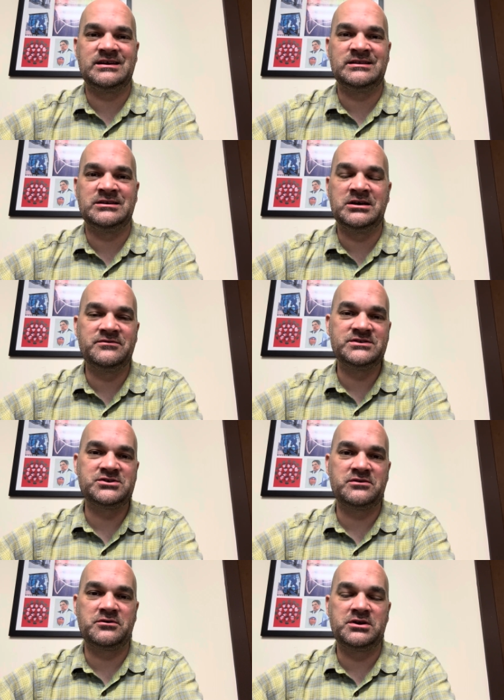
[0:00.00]
and love and
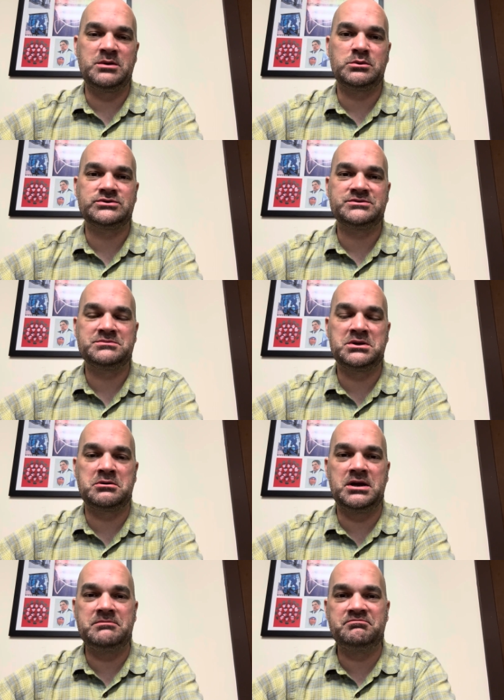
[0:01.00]
serve our neighbors. All
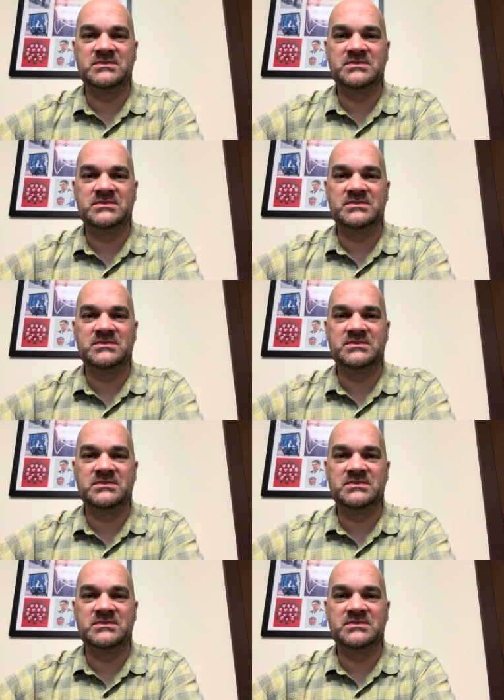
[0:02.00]
right.